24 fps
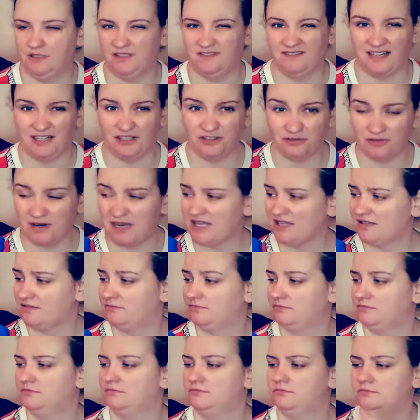If I drink
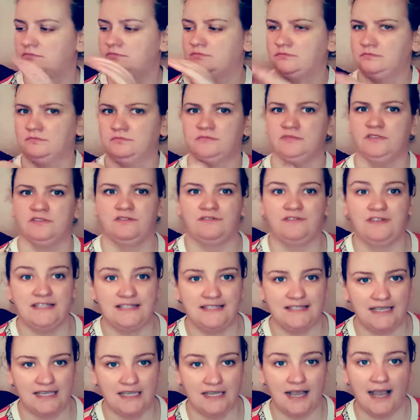
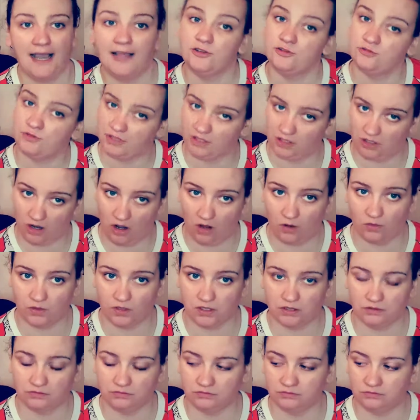fizzy, I drink
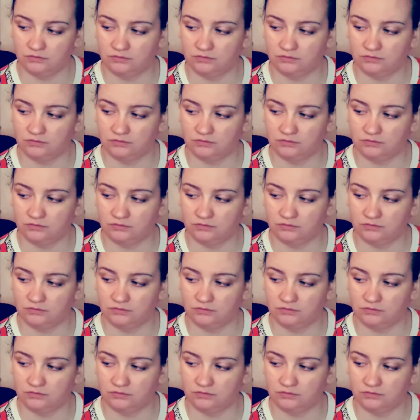Coke.